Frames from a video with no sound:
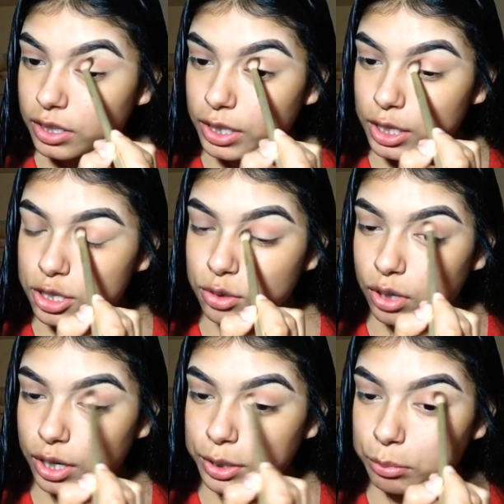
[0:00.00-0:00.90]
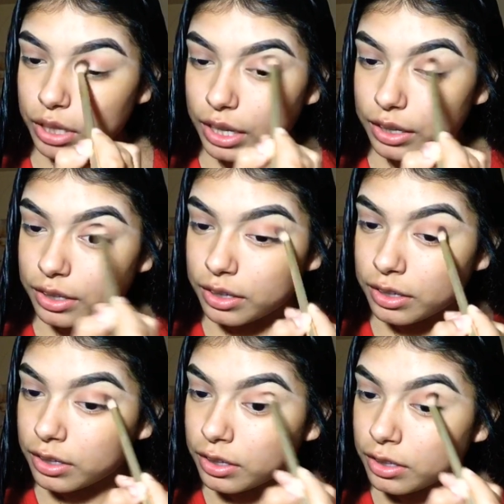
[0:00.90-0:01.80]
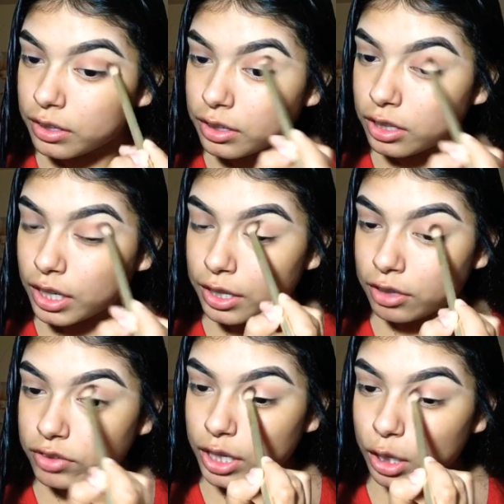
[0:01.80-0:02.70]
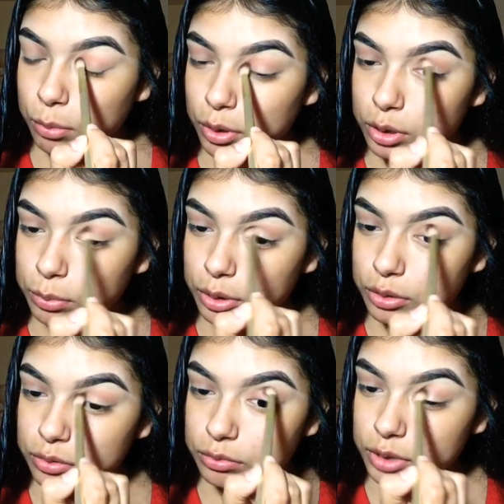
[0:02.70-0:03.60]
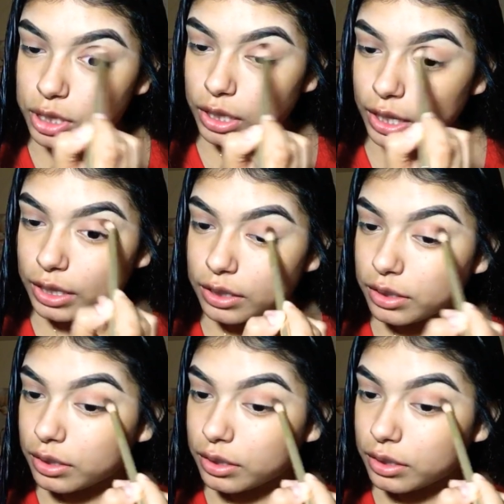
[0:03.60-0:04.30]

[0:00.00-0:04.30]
They're not too hard to blend, and they're very buildable, which I like.